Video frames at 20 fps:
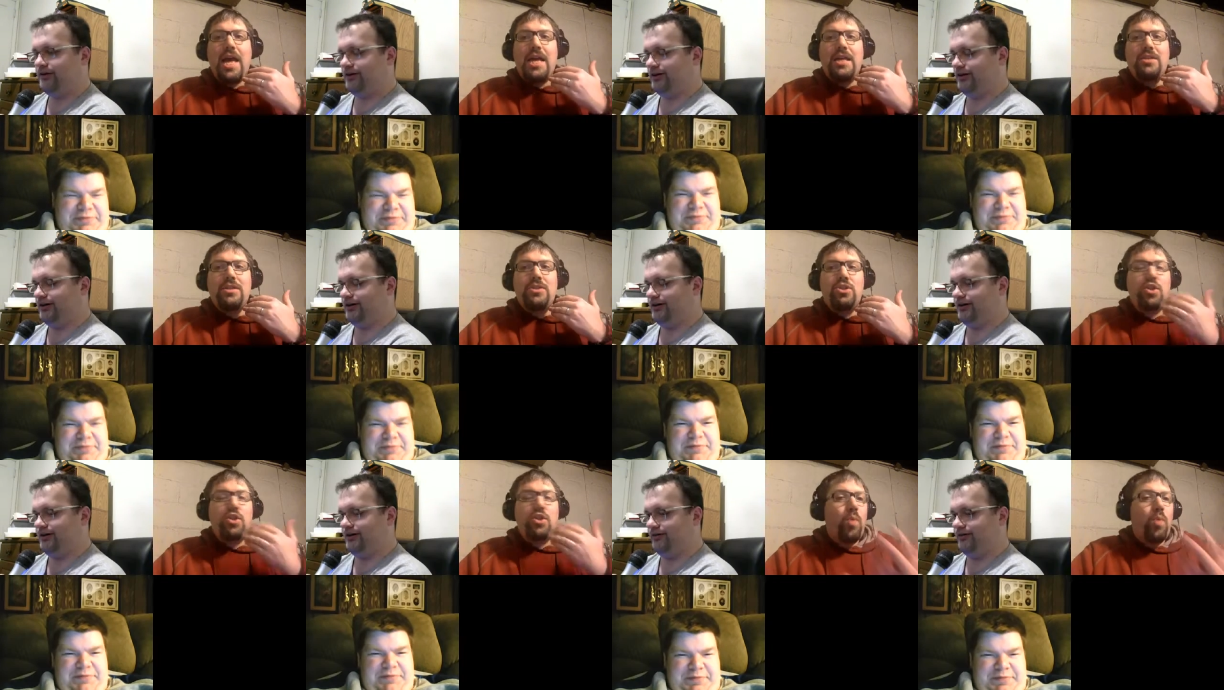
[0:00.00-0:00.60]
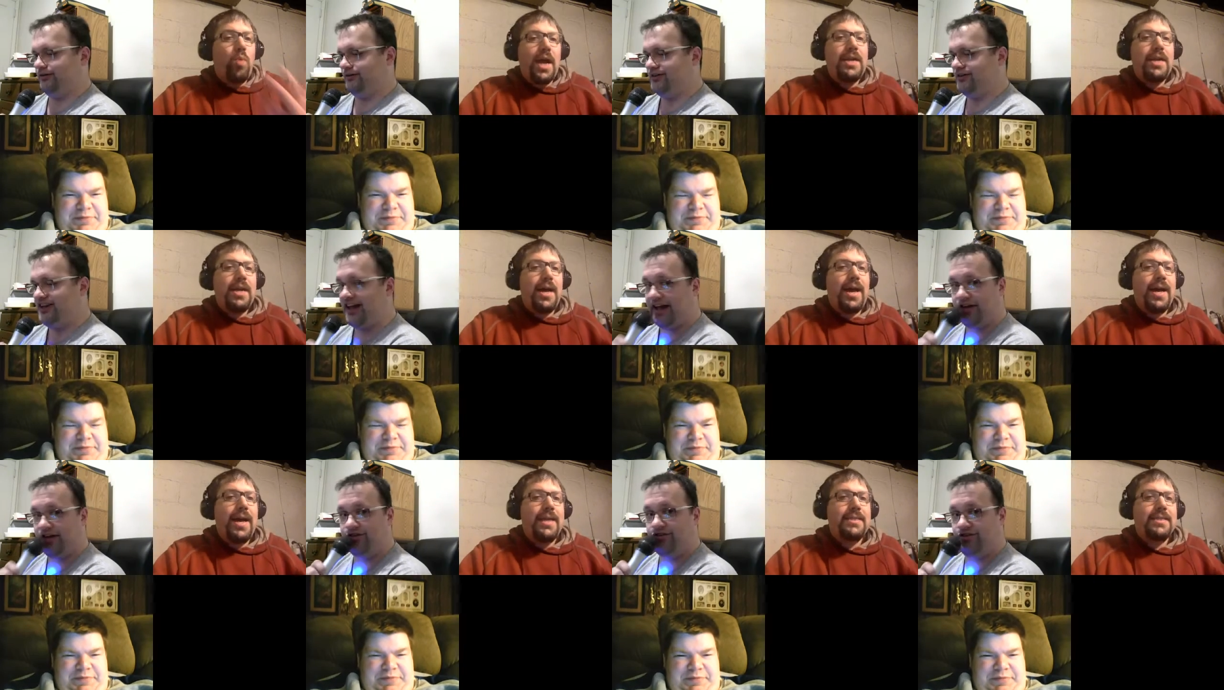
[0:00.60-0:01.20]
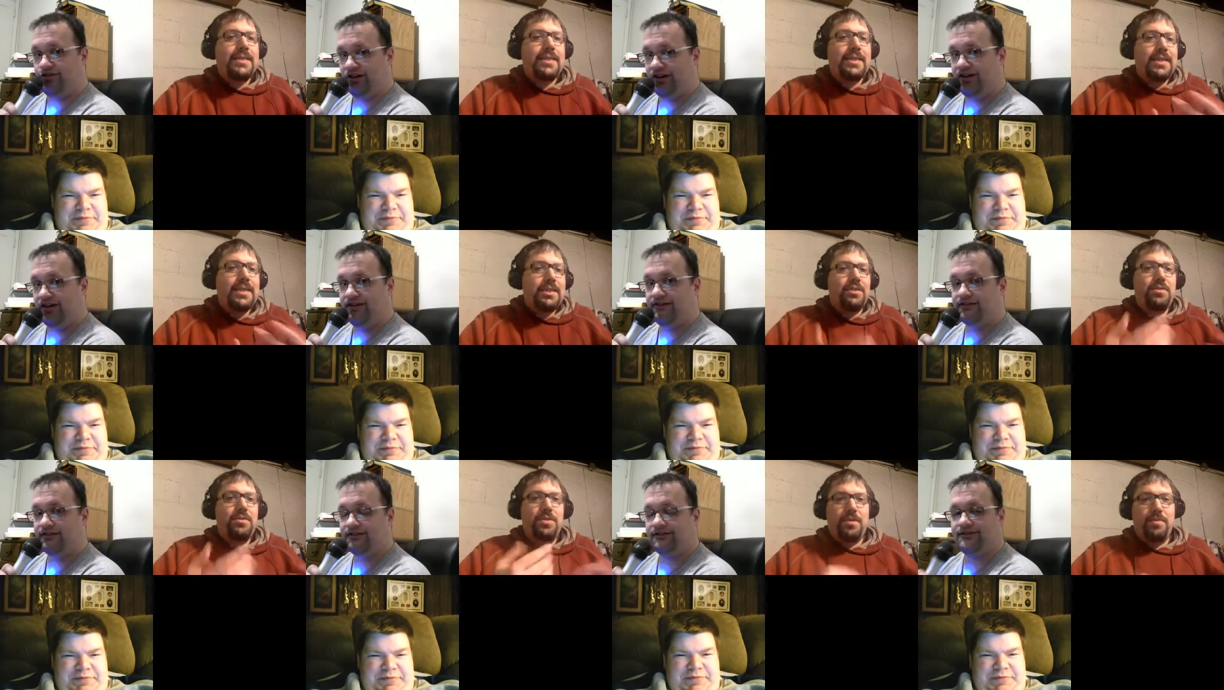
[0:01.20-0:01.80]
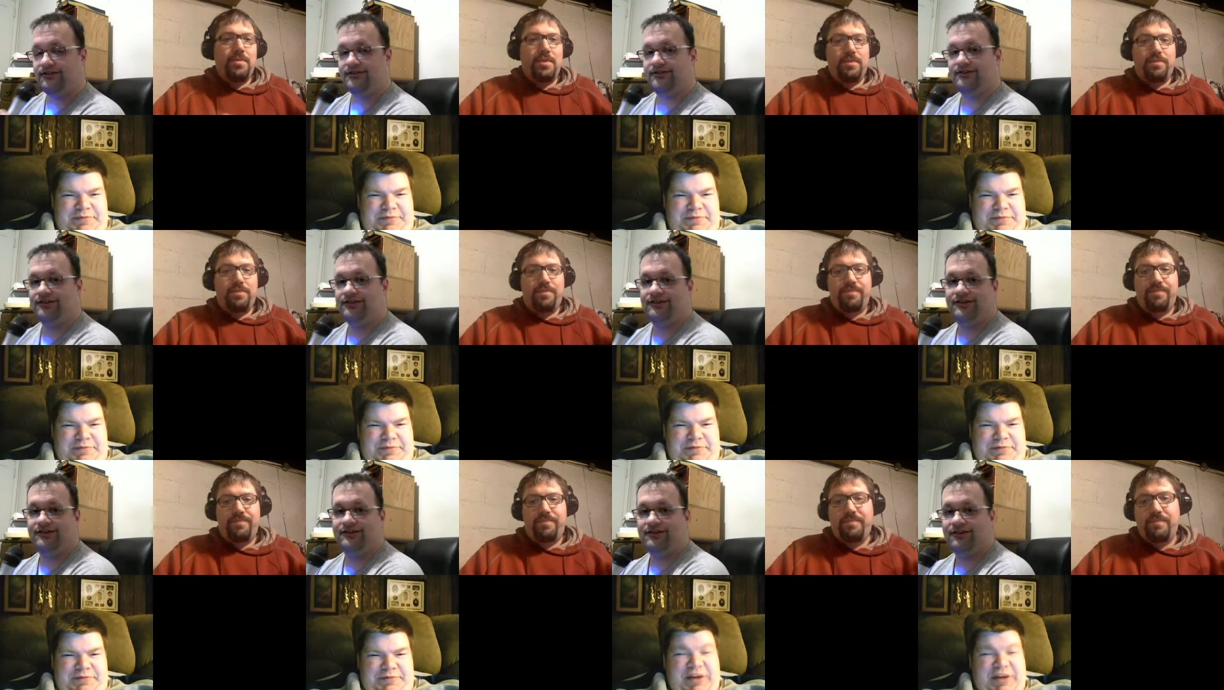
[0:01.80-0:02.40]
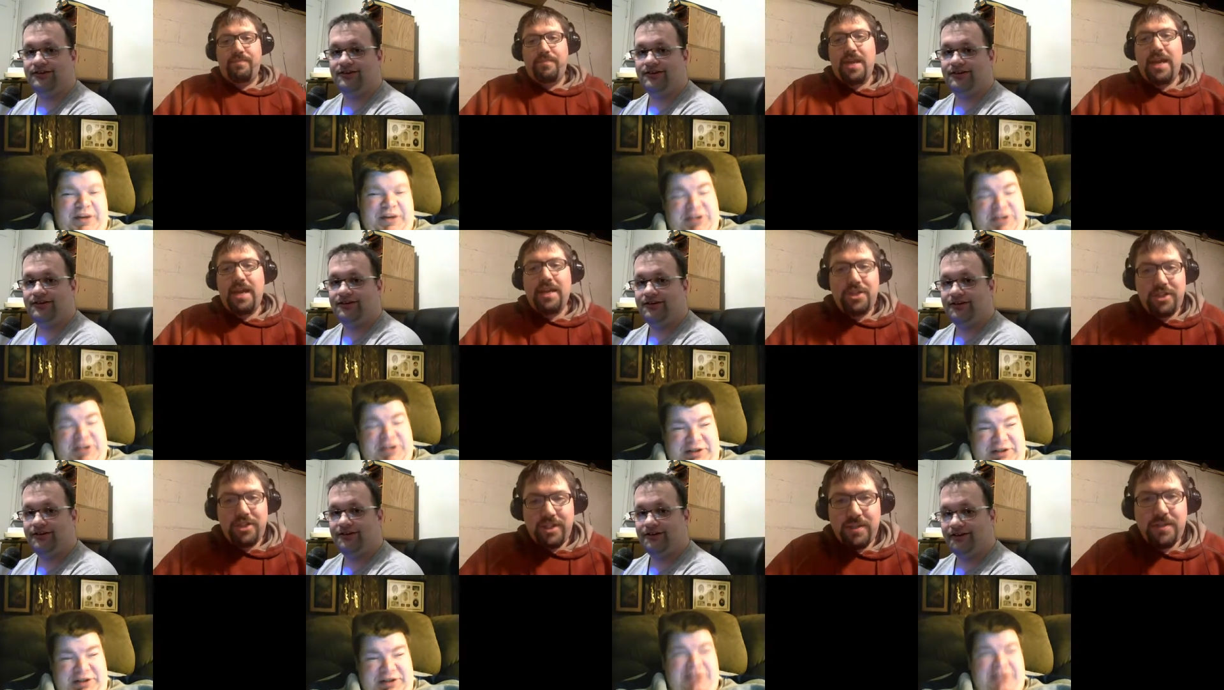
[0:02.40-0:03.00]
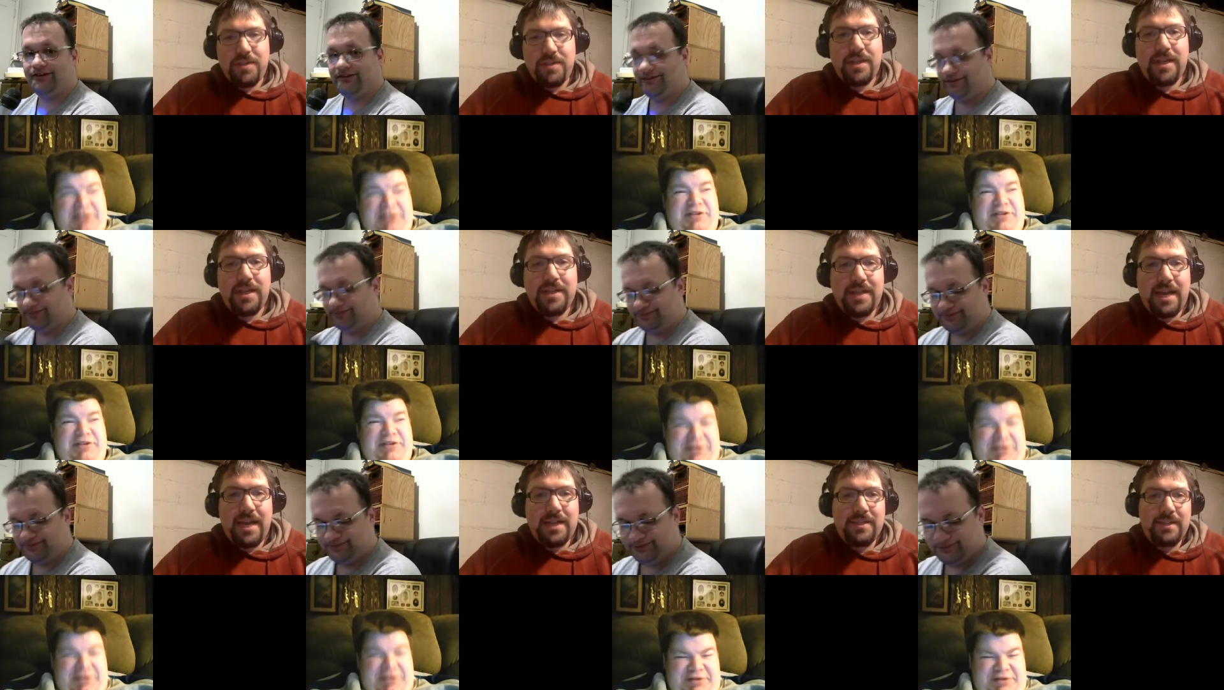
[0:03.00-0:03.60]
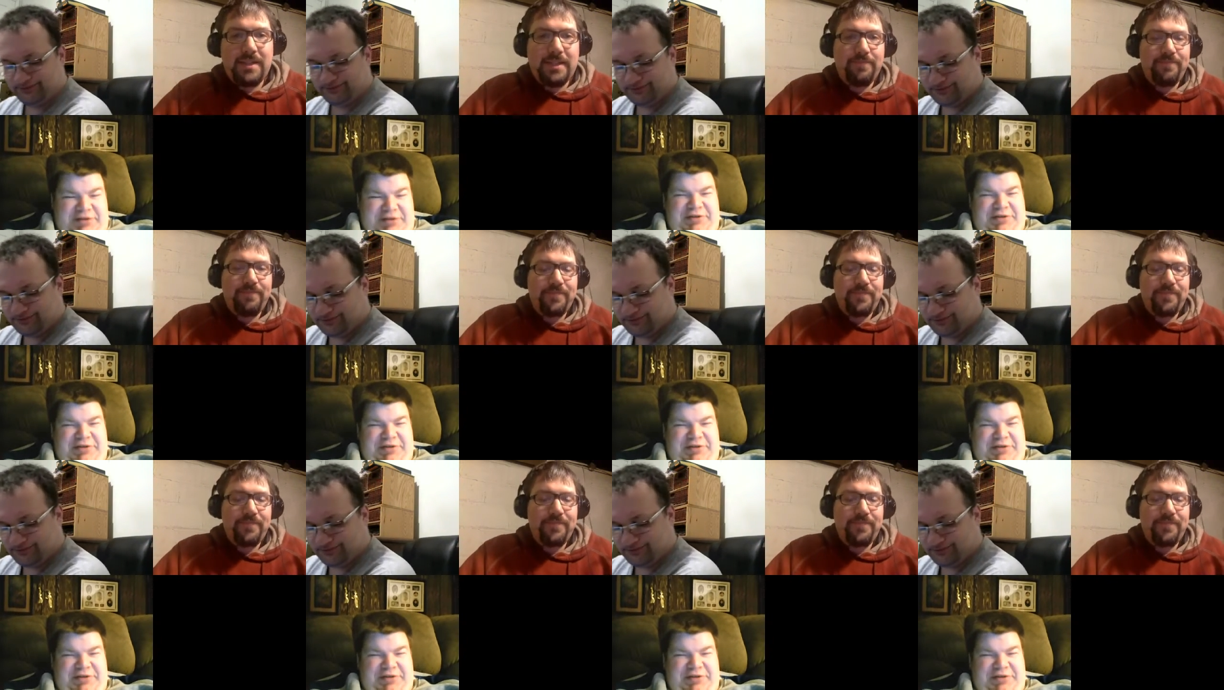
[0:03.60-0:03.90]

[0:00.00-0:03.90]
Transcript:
Speaker 1: Uh, so why not? Let's do something. Head cheese. Head cheese, exactly.